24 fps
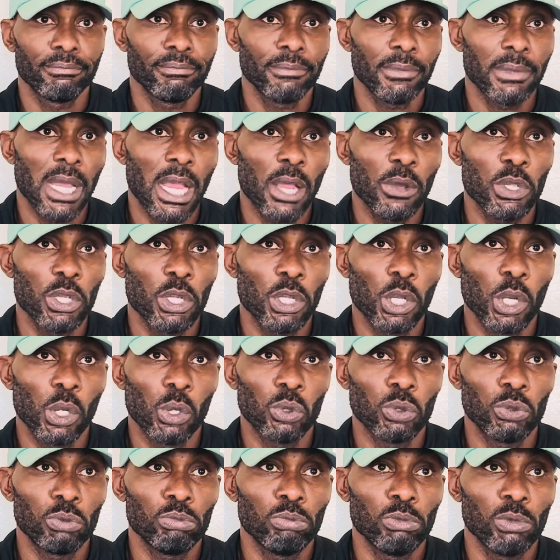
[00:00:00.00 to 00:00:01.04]
how you
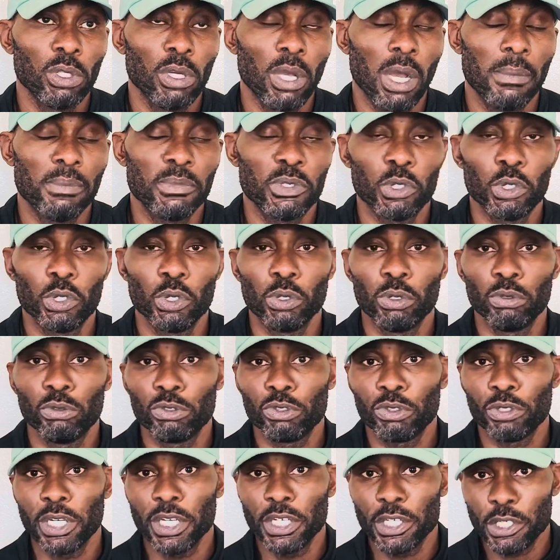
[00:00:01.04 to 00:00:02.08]
go comes to
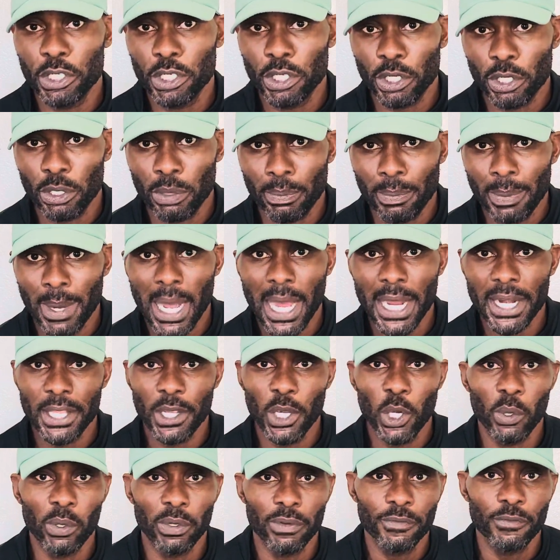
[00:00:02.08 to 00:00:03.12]
treating your body
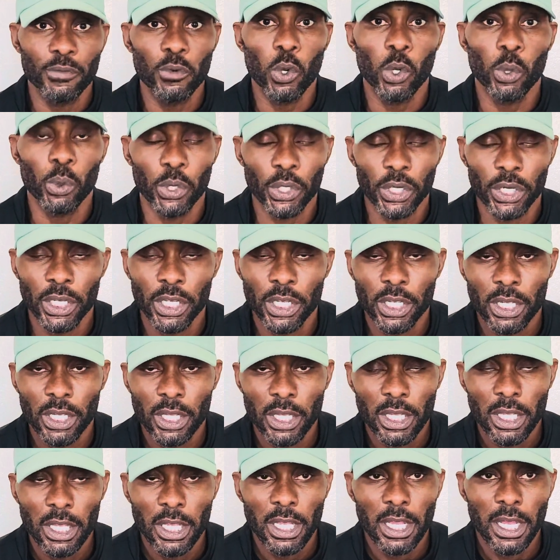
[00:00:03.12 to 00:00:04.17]
going forward,
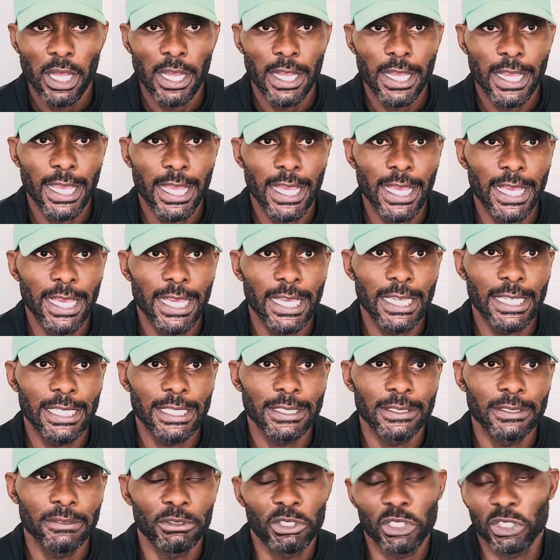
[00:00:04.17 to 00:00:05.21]

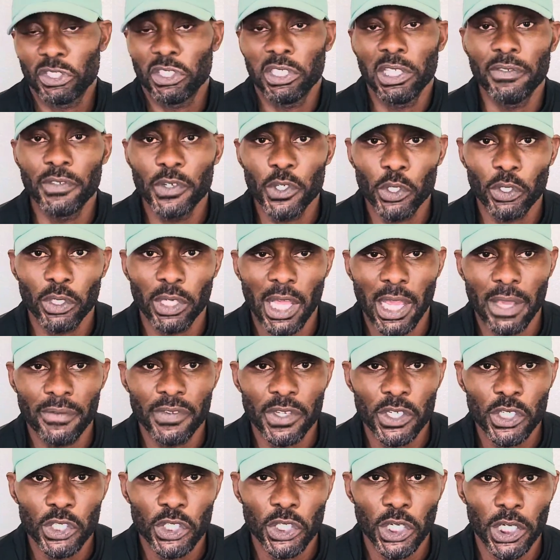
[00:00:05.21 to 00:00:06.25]
and just living your life
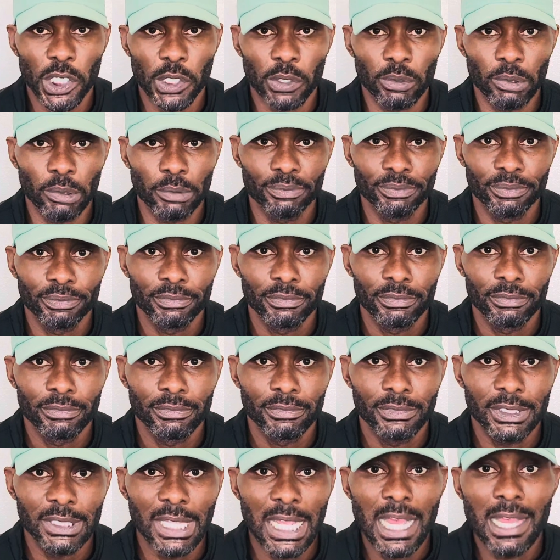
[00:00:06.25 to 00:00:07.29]
in general.
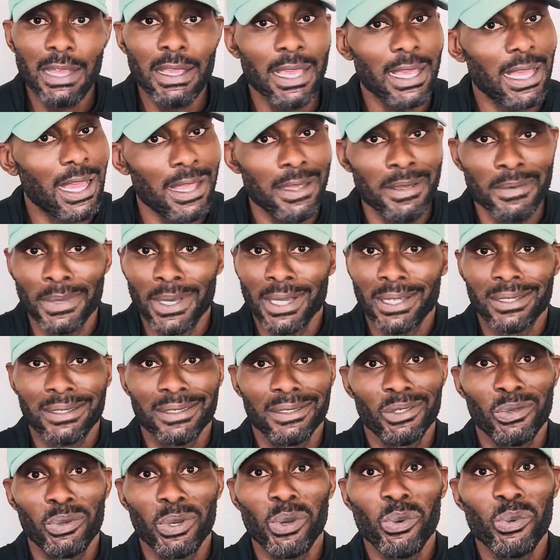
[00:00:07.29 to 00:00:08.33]
So, hey man,
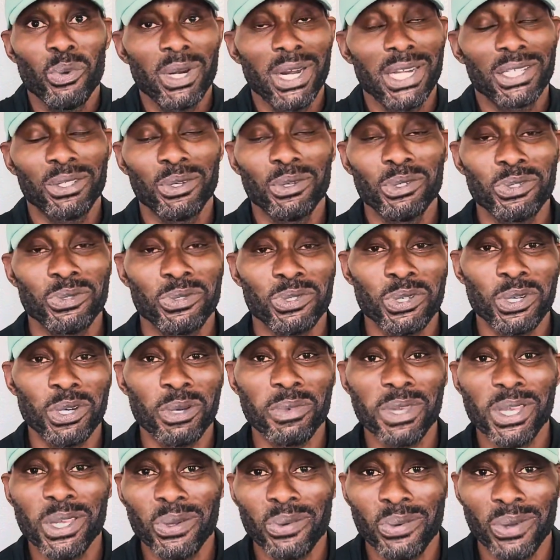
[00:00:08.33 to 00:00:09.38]
quick one. I told you it was going to
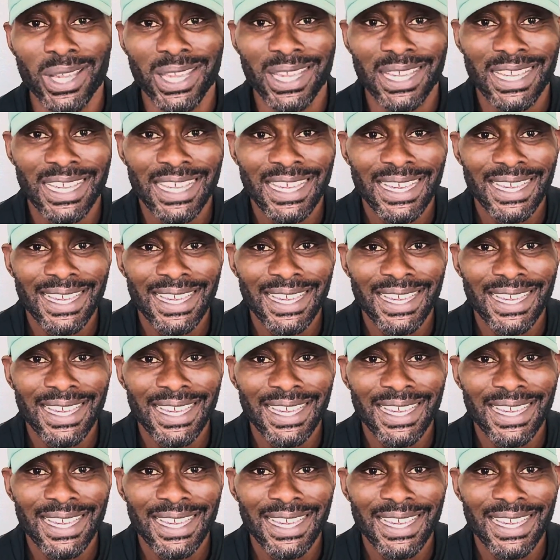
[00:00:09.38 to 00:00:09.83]
be quick.